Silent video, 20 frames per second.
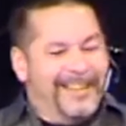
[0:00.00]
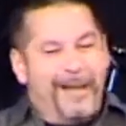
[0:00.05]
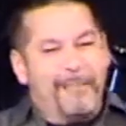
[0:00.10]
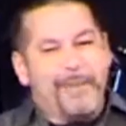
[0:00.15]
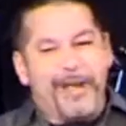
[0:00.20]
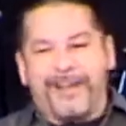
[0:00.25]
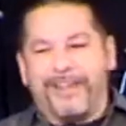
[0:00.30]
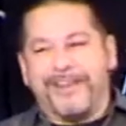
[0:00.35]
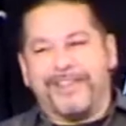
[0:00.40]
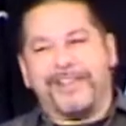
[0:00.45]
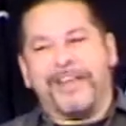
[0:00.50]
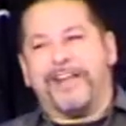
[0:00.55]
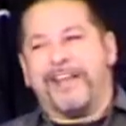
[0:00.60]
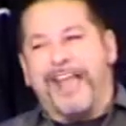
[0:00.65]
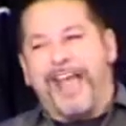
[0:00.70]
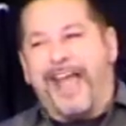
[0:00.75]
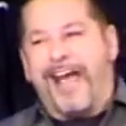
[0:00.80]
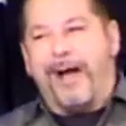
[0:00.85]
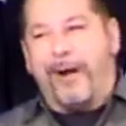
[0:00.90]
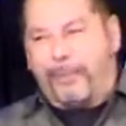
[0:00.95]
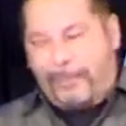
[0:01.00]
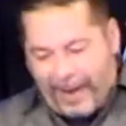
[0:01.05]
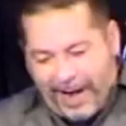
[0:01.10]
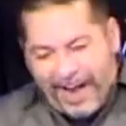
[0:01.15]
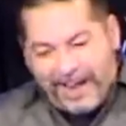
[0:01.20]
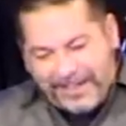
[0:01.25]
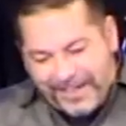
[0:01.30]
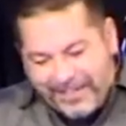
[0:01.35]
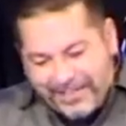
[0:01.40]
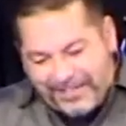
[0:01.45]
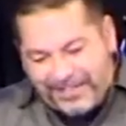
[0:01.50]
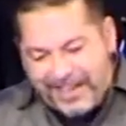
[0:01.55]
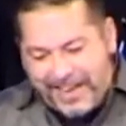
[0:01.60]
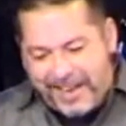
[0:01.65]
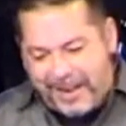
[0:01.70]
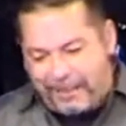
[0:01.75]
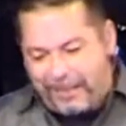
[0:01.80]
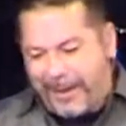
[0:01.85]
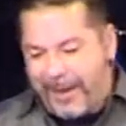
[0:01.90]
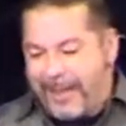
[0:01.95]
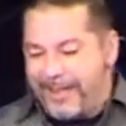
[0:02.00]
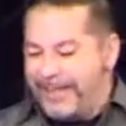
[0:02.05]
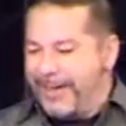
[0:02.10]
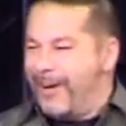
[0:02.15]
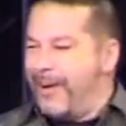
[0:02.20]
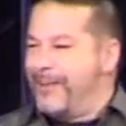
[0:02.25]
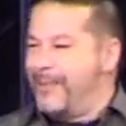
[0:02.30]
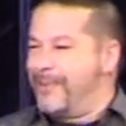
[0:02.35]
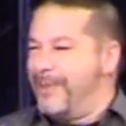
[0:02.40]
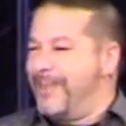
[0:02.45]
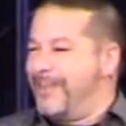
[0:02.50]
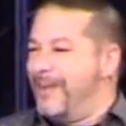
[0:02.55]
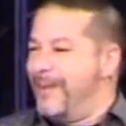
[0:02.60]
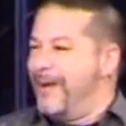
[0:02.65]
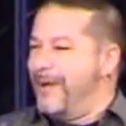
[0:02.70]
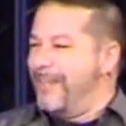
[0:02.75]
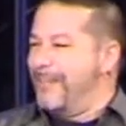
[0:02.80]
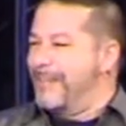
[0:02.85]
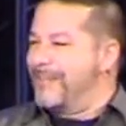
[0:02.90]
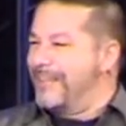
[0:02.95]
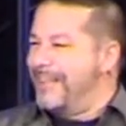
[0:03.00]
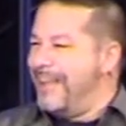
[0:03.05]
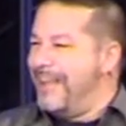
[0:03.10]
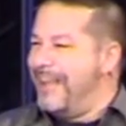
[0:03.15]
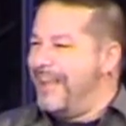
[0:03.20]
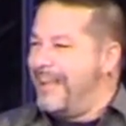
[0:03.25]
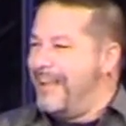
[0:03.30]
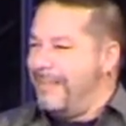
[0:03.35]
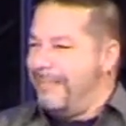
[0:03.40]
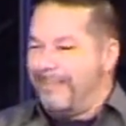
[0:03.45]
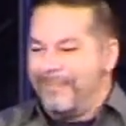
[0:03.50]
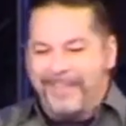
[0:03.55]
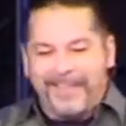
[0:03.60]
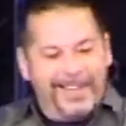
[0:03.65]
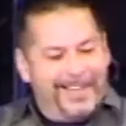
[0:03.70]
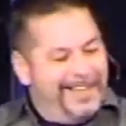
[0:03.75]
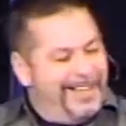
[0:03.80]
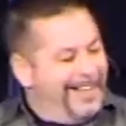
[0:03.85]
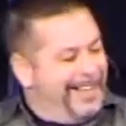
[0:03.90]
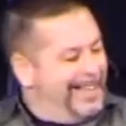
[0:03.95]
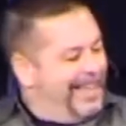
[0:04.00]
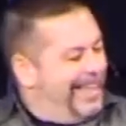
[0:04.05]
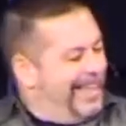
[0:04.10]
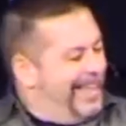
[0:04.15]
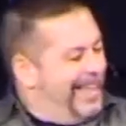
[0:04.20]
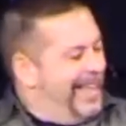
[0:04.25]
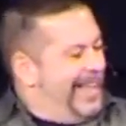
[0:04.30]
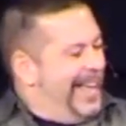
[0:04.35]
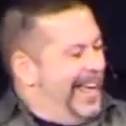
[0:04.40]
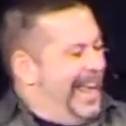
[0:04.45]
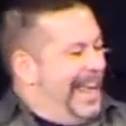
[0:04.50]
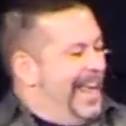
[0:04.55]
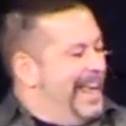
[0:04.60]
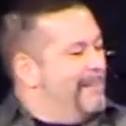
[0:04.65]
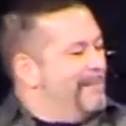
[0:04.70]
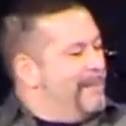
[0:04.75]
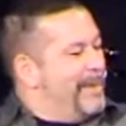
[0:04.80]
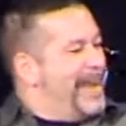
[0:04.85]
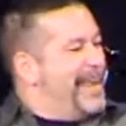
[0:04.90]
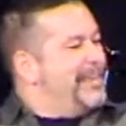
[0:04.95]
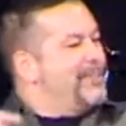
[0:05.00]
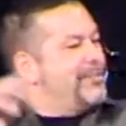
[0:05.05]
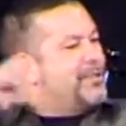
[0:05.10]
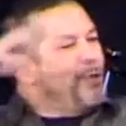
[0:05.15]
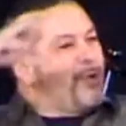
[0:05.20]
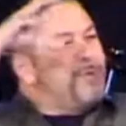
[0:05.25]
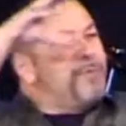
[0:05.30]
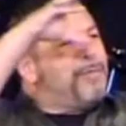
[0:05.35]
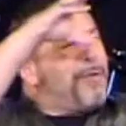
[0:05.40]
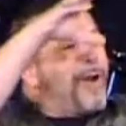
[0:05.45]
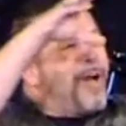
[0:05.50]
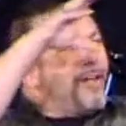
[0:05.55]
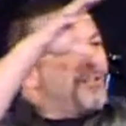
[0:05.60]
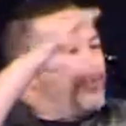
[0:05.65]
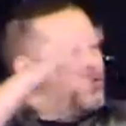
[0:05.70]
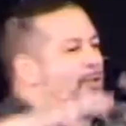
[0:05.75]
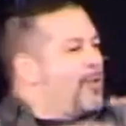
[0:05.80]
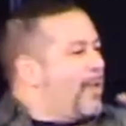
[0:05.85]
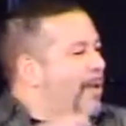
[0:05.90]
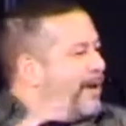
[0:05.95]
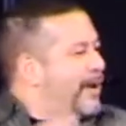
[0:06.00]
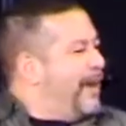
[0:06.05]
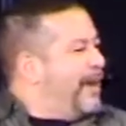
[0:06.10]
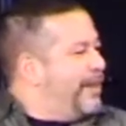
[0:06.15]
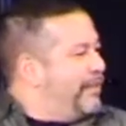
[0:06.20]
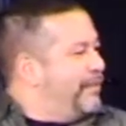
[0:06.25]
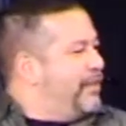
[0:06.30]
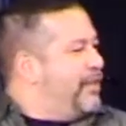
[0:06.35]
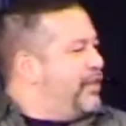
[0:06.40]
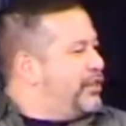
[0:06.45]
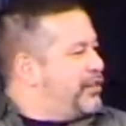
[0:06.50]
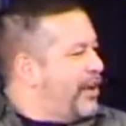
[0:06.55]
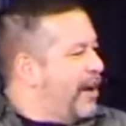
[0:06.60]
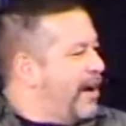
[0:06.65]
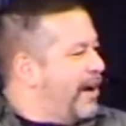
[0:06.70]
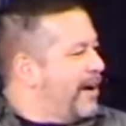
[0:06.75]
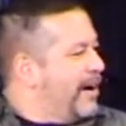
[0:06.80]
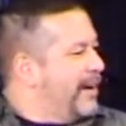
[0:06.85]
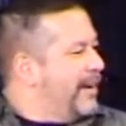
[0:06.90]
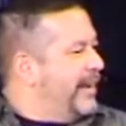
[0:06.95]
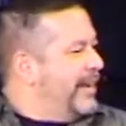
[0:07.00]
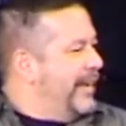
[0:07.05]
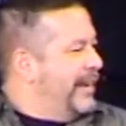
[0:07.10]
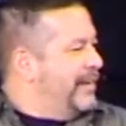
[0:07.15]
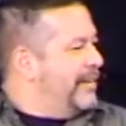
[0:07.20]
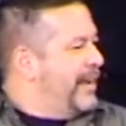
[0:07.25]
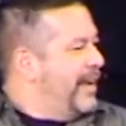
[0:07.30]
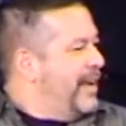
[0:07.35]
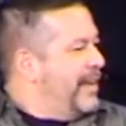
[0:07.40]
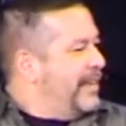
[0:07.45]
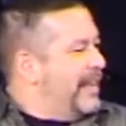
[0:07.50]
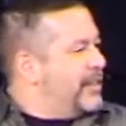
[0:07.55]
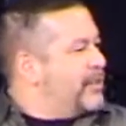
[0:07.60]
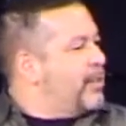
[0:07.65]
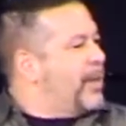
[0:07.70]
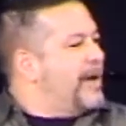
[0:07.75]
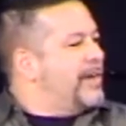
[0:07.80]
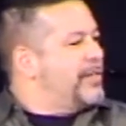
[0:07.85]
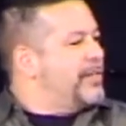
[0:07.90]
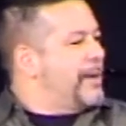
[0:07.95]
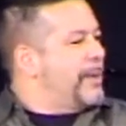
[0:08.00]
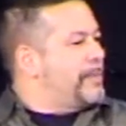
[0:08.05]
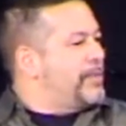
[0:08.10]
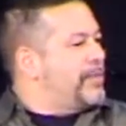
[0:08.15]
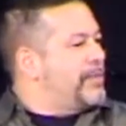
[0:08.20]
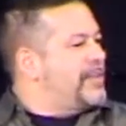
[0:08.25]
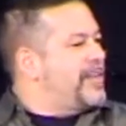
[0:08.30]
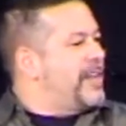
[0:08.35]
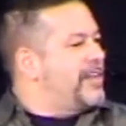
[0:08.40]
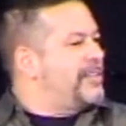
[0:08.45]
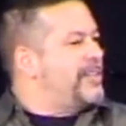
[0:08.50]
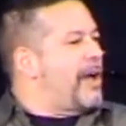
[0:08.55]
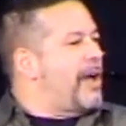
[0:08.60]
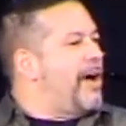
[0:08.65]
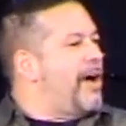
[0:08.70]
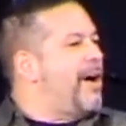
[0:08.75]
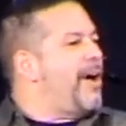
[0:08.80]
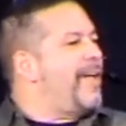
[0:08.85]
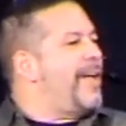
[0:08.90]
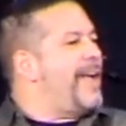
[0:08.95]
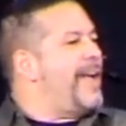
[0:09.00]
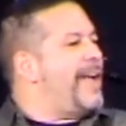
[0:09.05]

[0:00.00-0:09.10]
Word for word: I'm not going to tell you how, but I did sin beyond the archery terms. Um, it means to fall short of the target. That's why scripture says all